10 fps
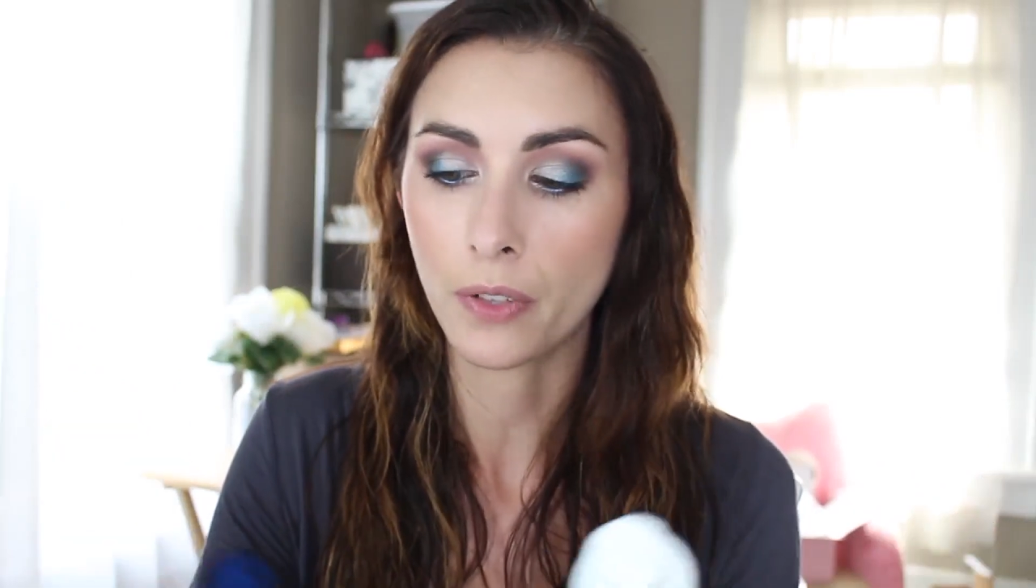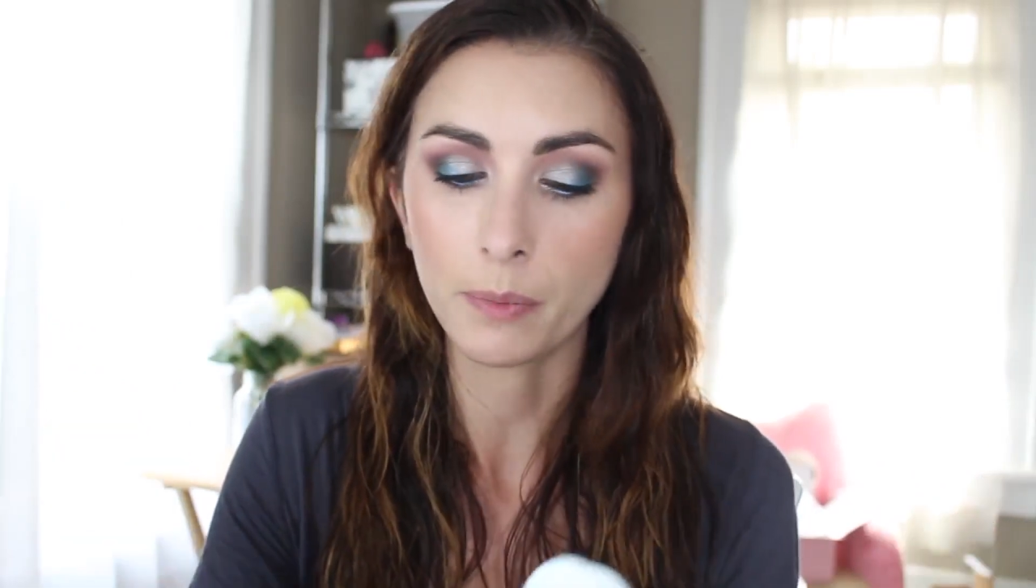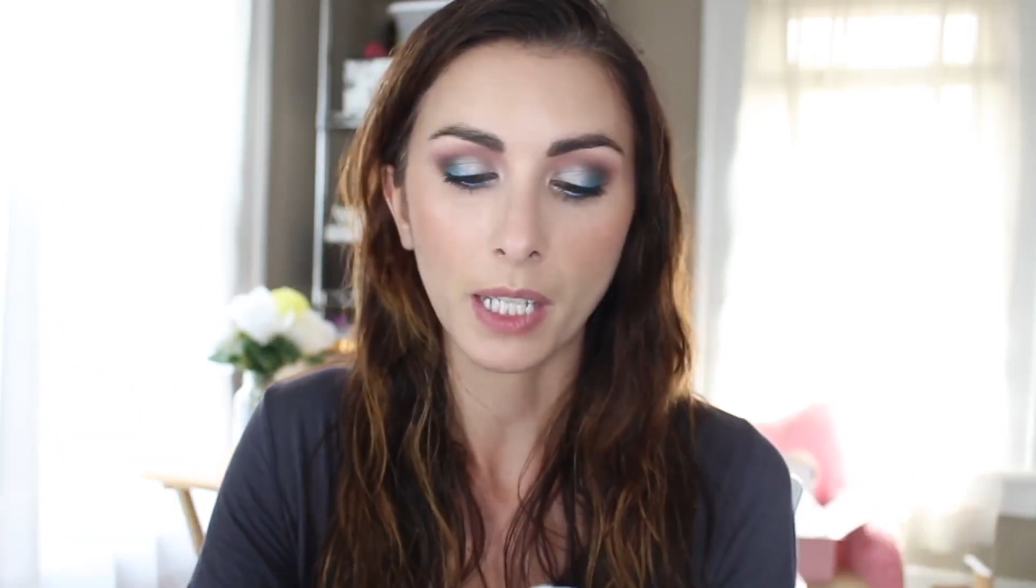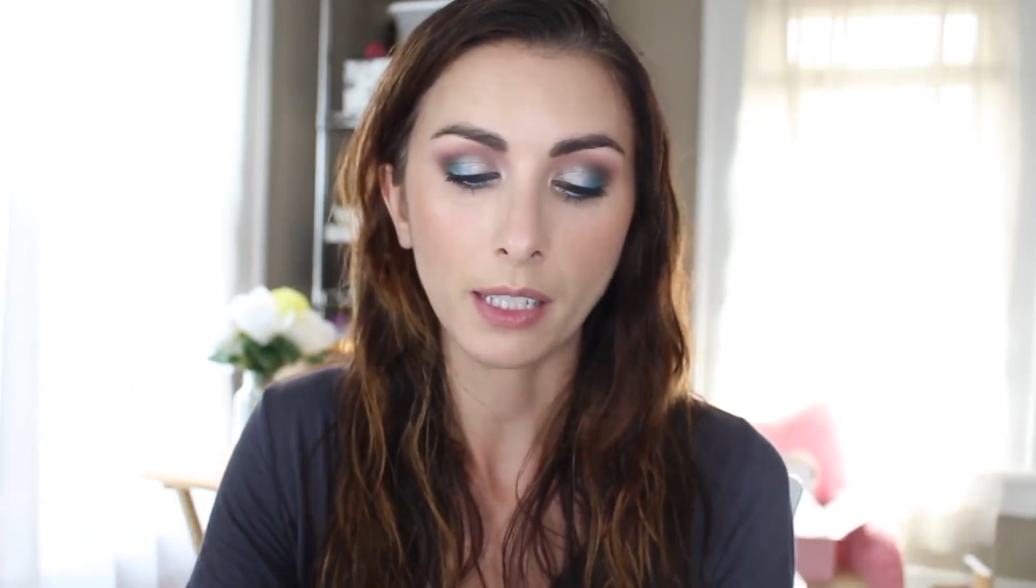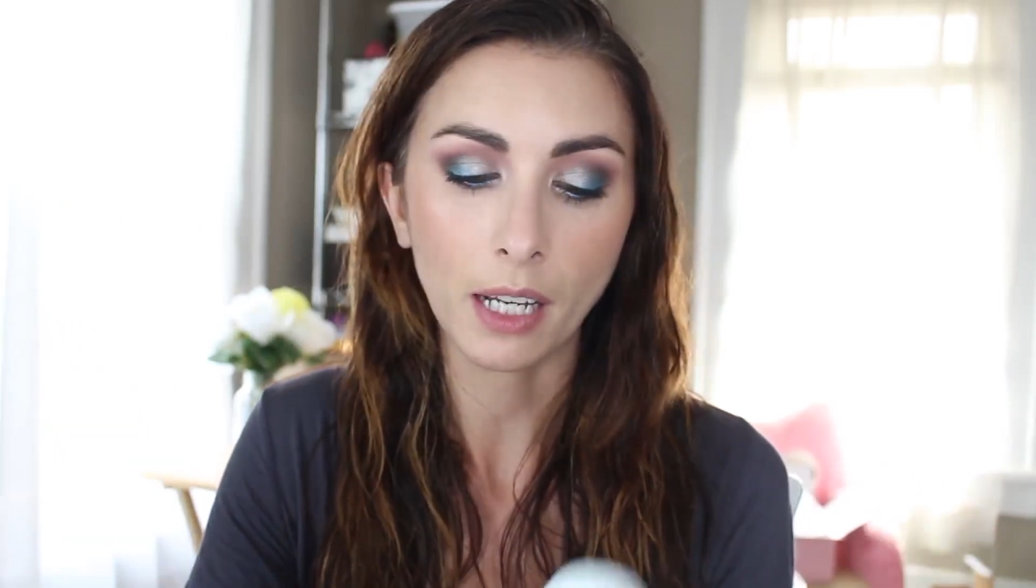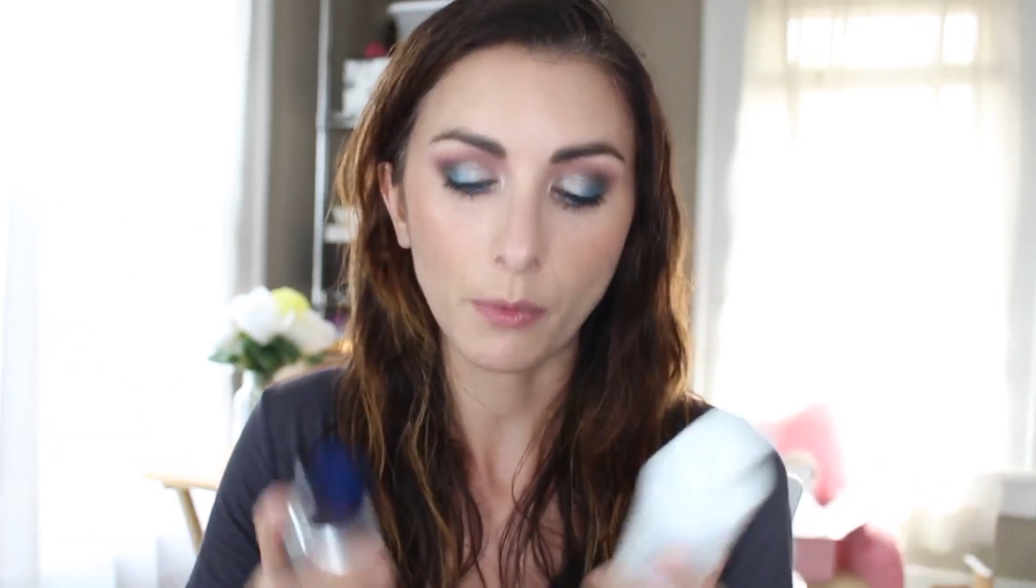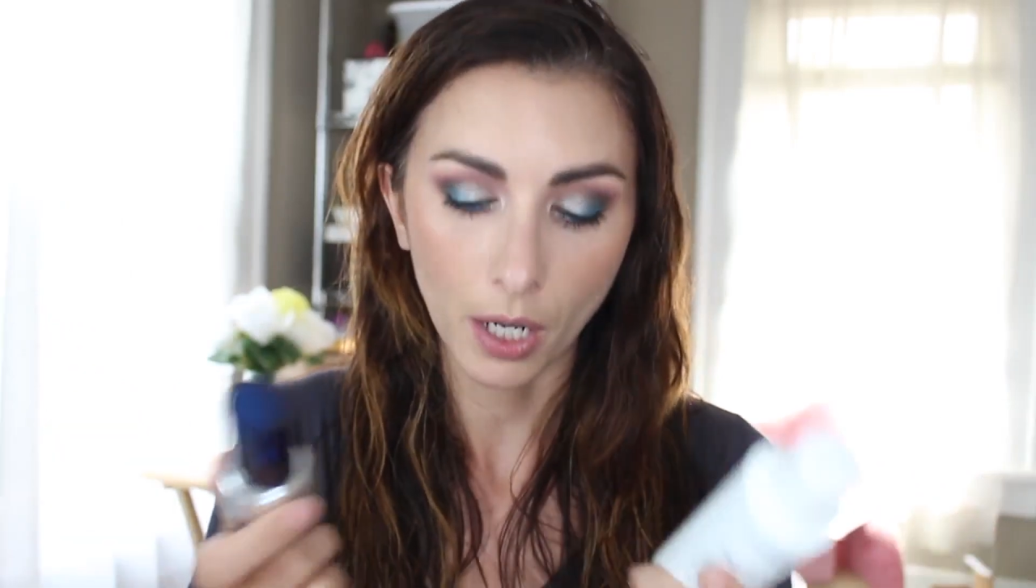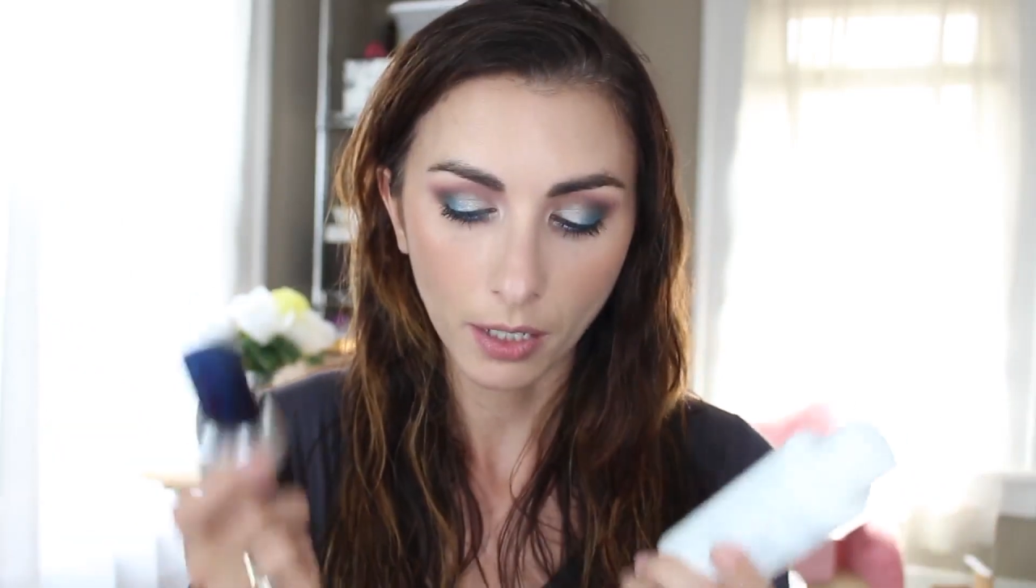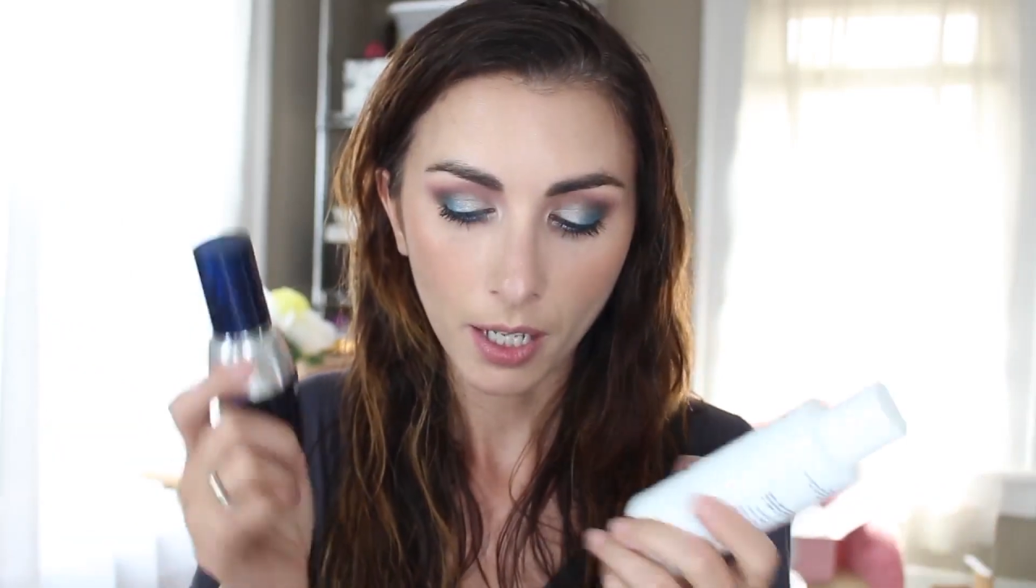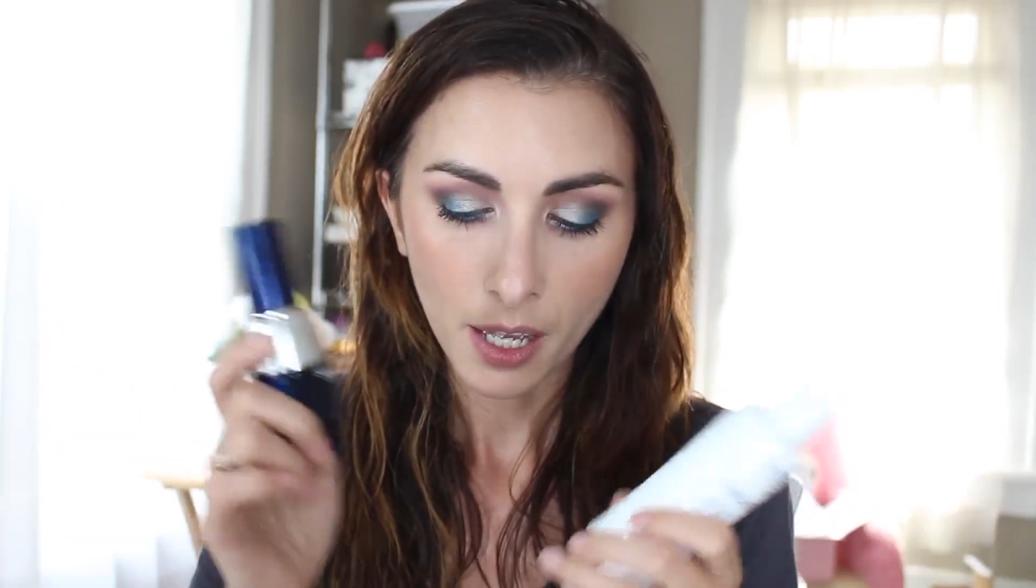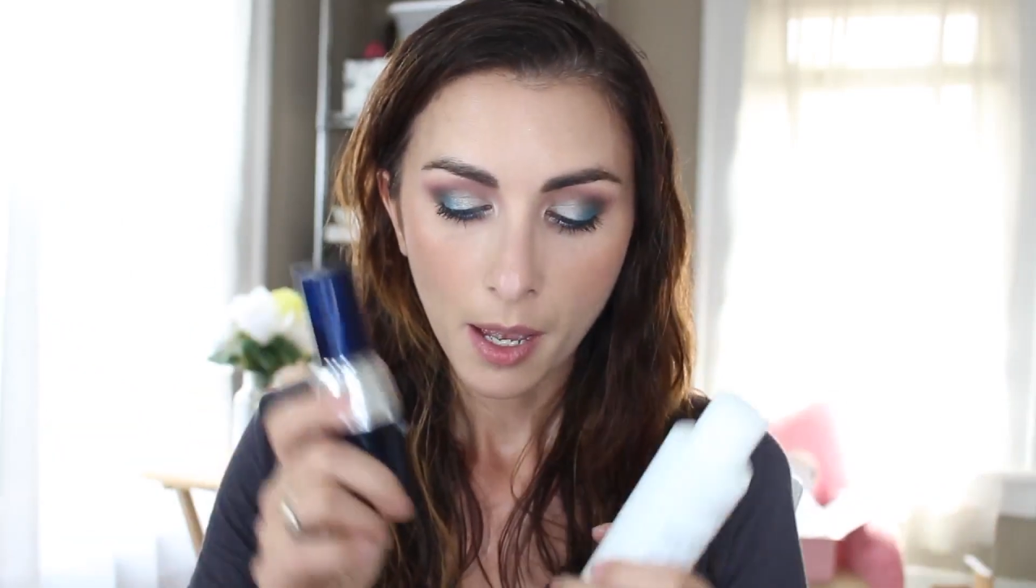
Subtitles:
if I'm saying that wrong.